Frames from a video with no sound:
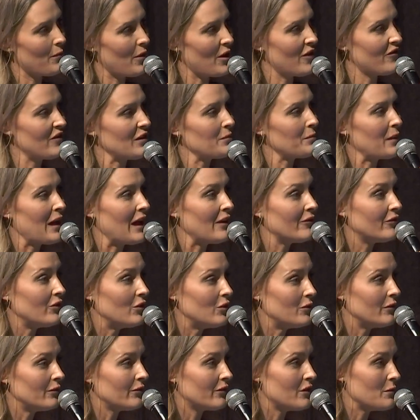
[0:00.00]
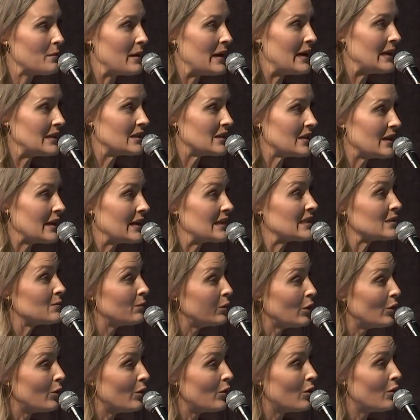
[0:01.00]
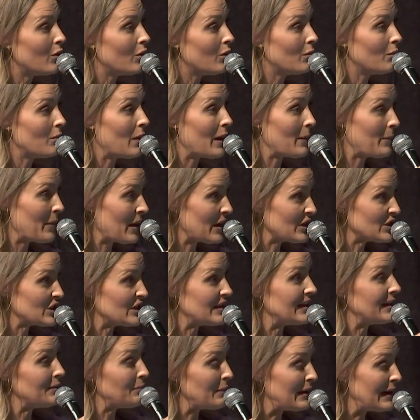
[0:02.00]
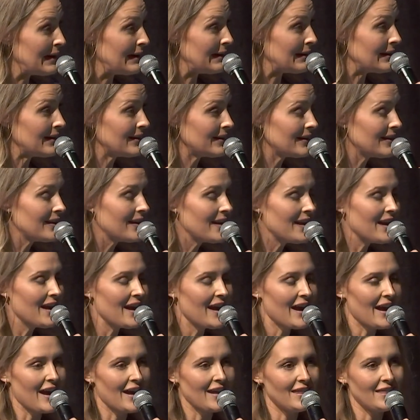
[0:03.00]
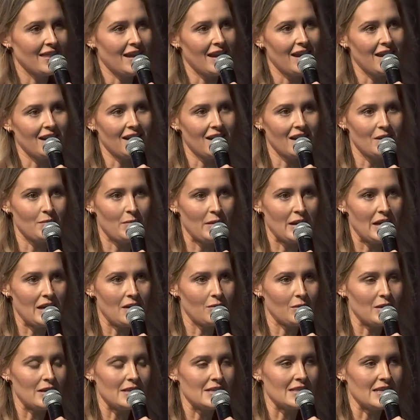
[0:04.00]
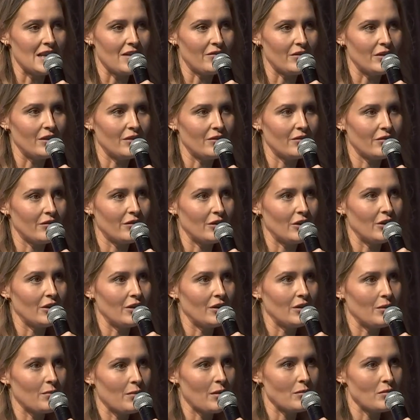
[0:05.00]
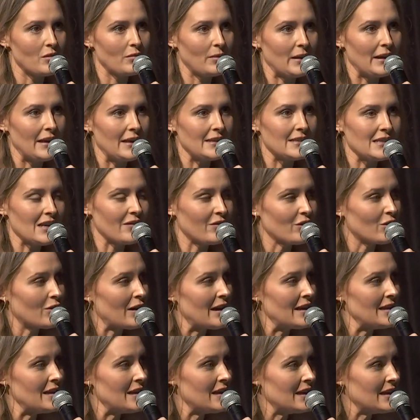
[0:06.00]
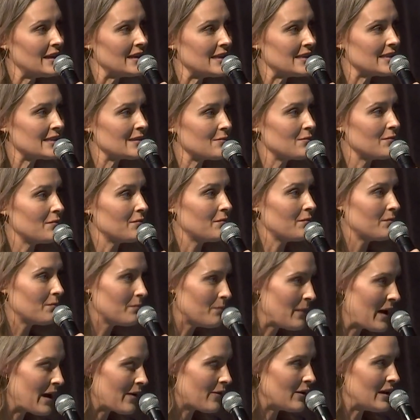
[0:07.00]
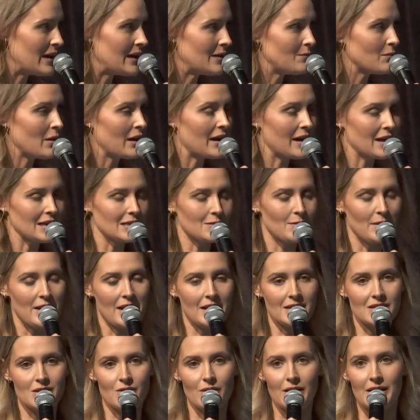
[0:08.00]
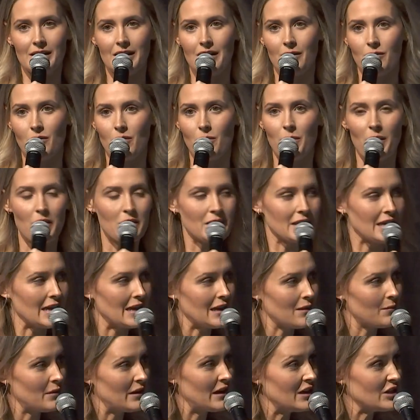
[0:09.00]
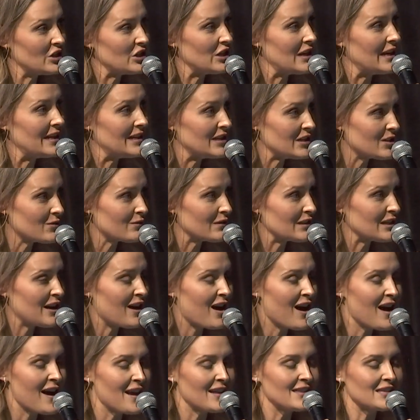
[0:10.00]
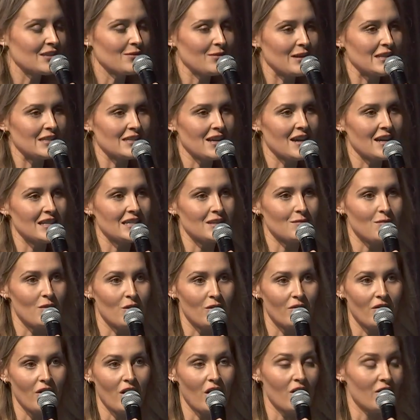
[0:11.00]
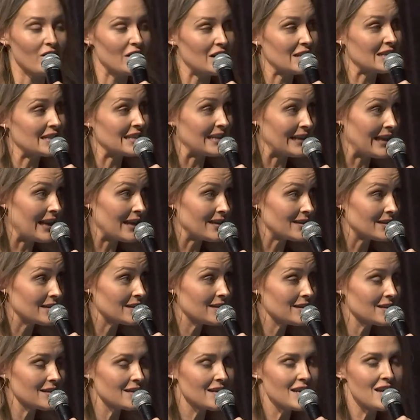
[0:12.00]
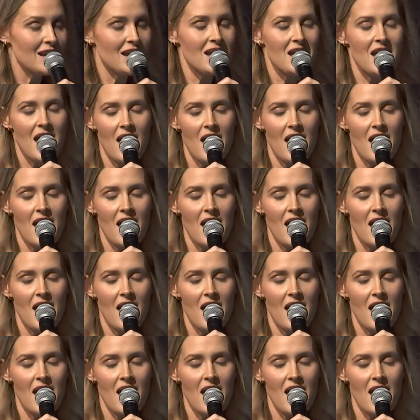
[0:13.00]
perfect platform for me to explore my passion in media. And then I'd been with Seven for probably 7 or 8 years, married, my husband, ex-cricketer, we were both getting a bit itchy. He'd just retired, so we decided to move over to London.